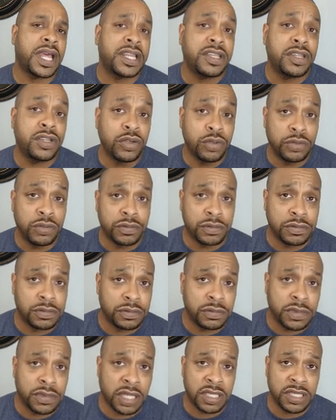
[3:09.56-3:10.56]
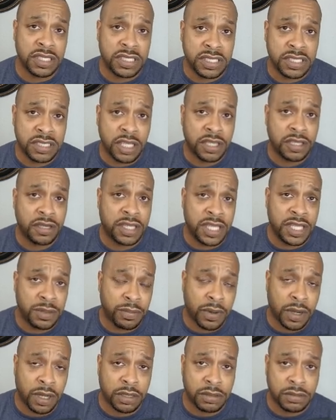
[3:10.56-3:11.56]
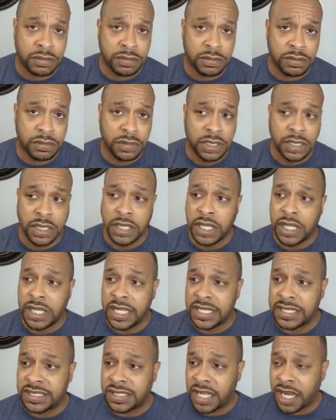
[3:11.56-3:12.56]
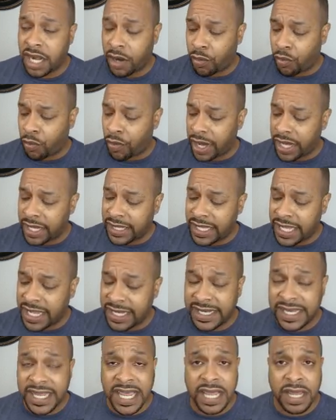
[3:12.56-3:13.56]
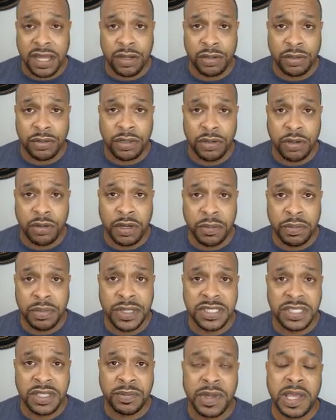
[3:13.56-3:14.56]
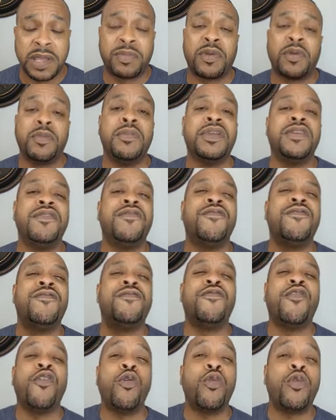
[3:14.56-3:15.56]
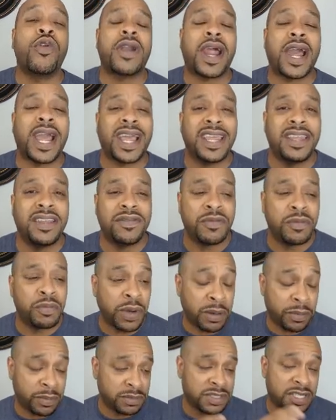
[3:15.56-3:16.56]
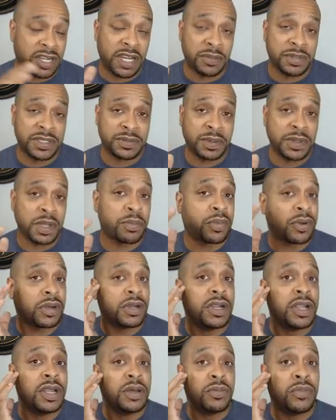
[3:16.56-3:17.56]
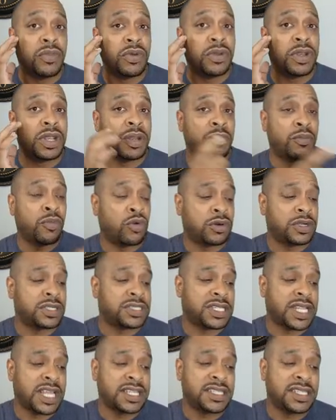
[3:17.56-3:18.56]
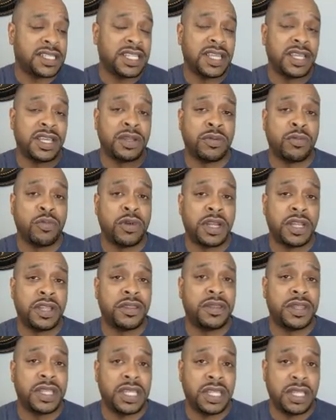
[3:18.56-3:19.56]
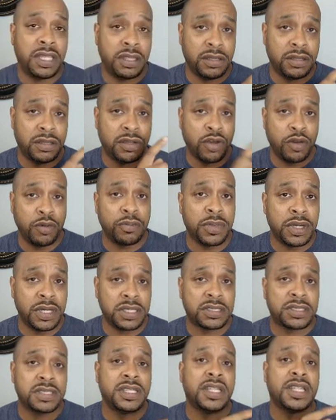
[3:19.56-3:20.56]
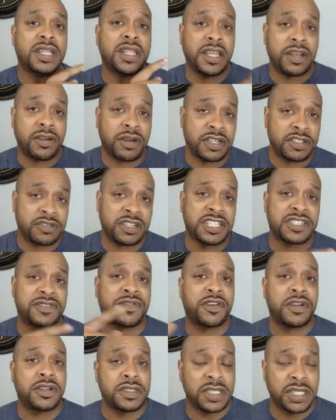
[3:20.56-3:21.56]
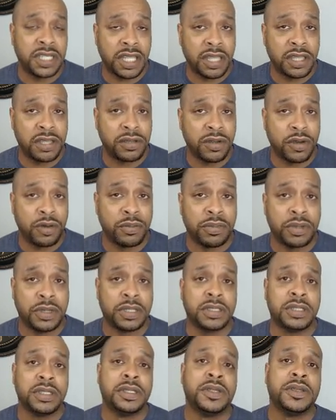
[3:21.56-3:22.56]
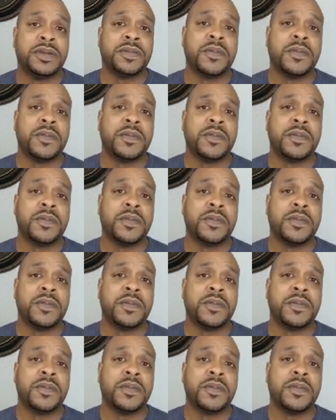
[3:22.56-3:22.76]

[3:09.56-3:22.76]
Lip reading: I do, now this is the other key part, is that I write that down on a piece of paper before a piece of paper, but more likely in one of the notebooks, and then later I transfer into the other notebook.